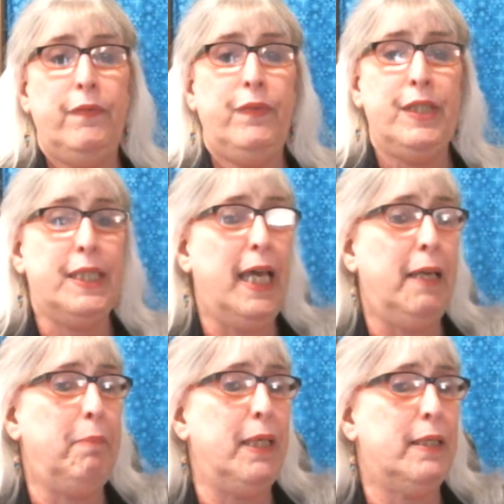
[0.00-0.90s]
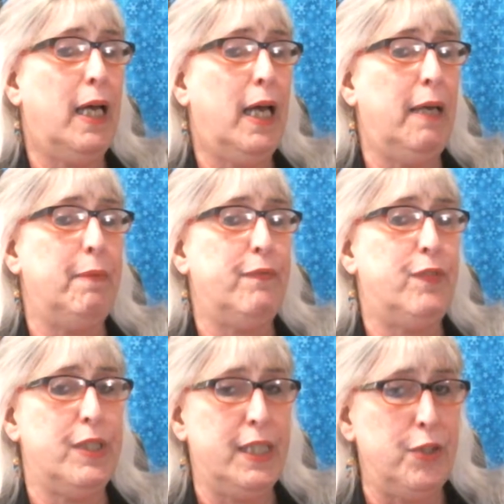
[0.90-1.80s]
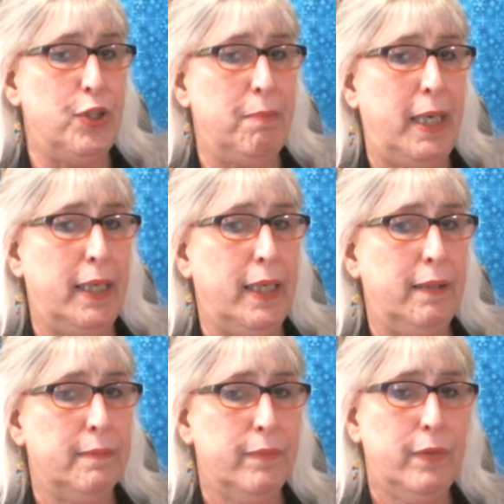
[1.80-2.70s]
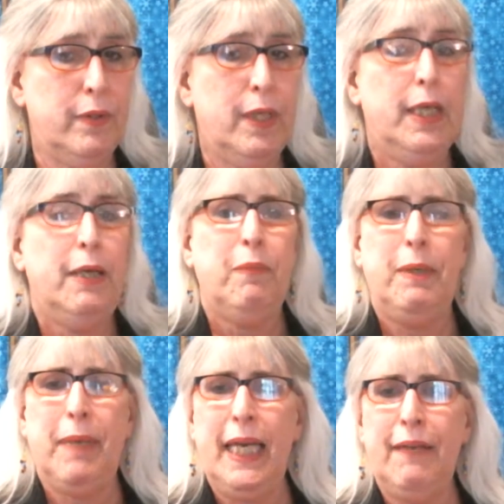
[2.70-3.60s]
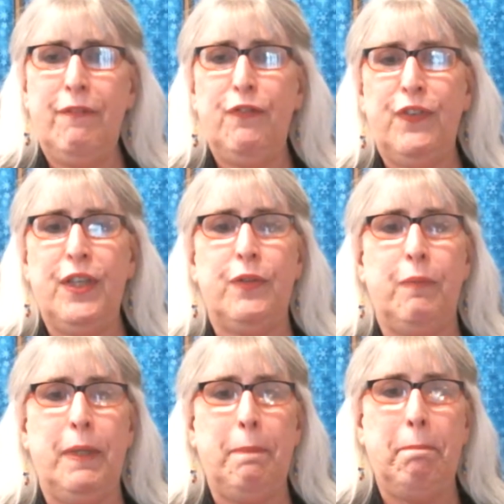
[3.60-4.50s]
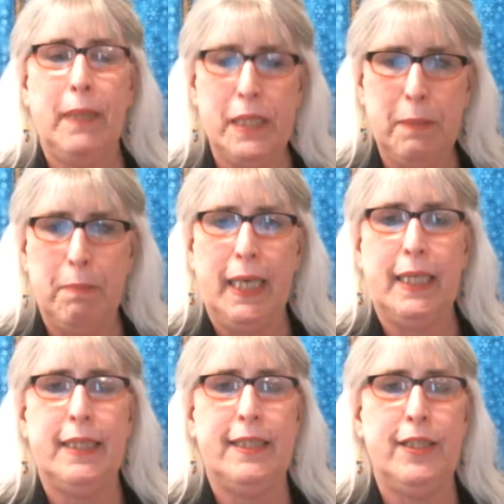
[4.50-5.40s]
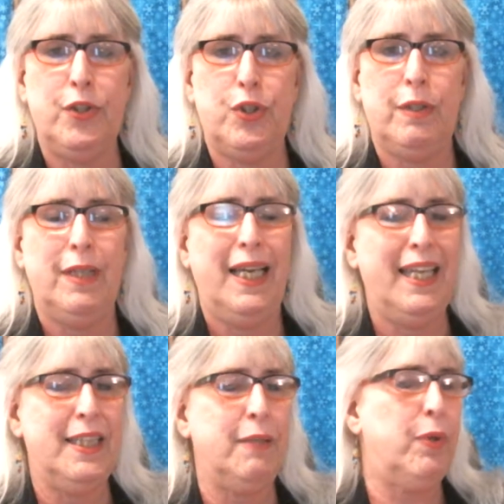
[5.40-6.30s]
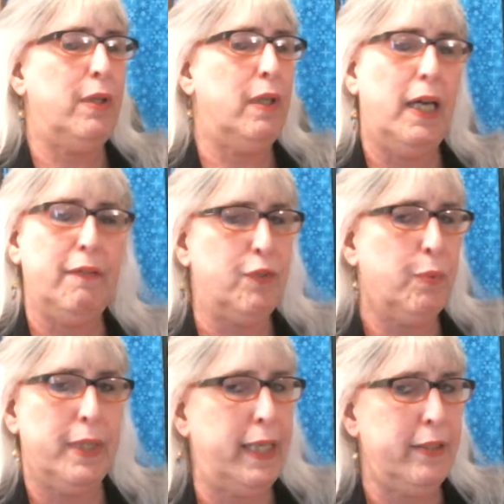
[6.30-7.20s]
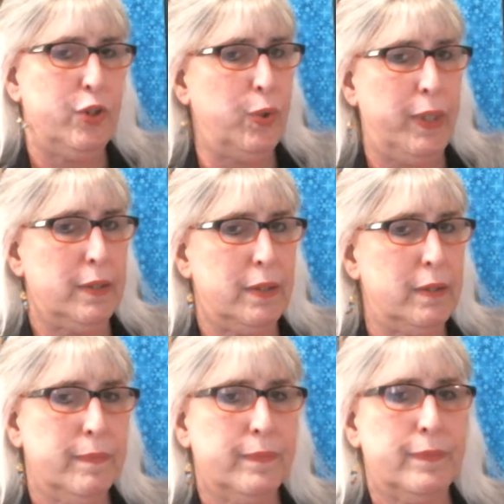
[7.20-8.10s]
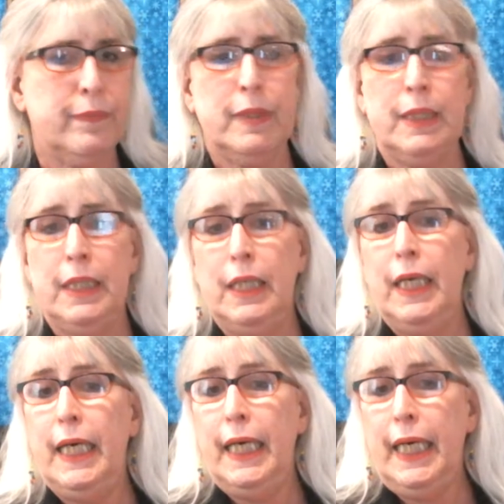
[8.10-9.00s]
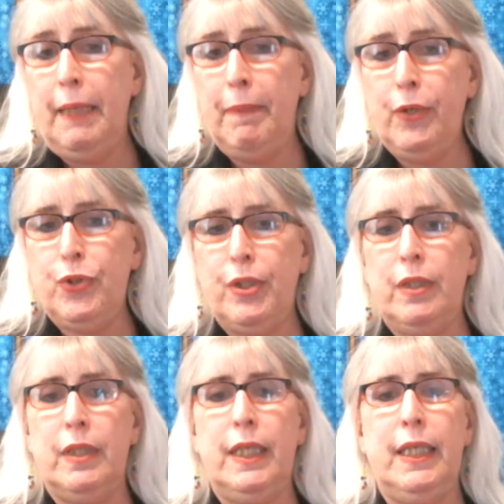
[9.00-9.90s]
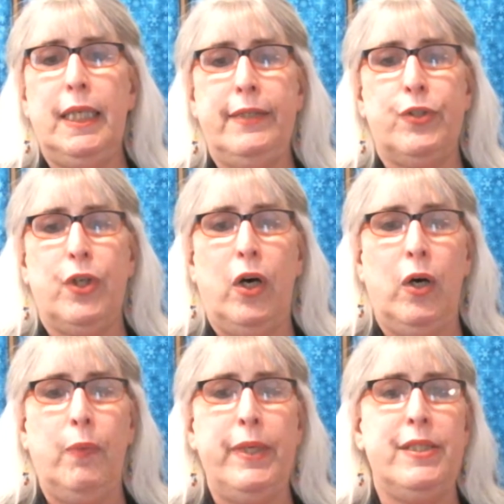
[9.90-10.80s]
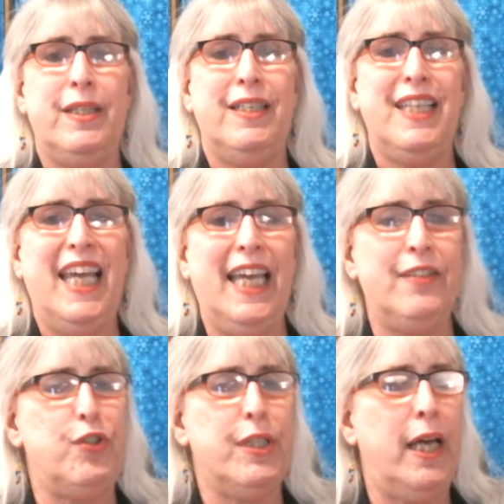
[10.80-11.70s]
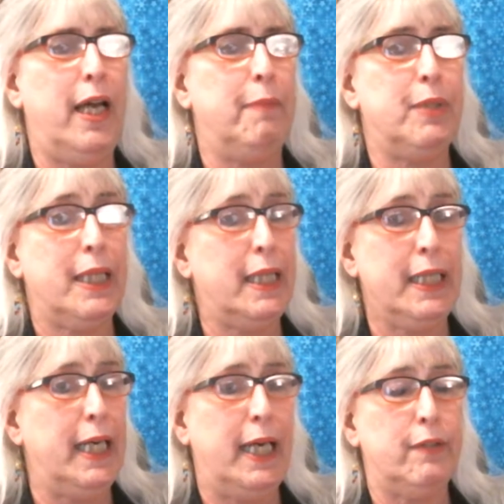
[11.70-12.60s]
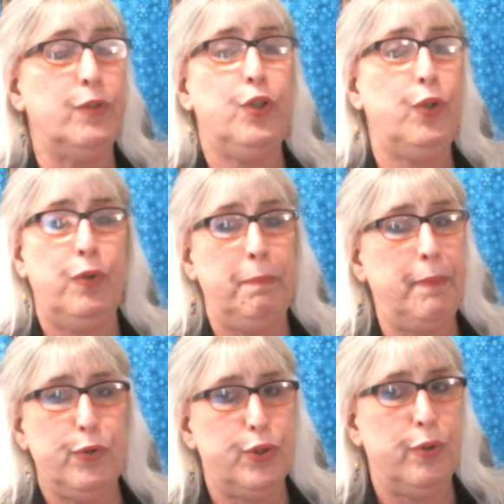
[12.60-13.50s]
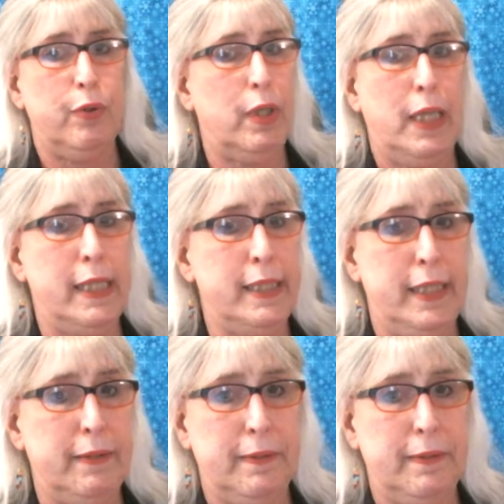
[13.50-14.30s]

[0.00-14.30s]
This can be a time of decision making. We may even feel that we must make a decision and that we're left without a choice. Emotionally, it's always an enhanced time to clean out your emotional closet.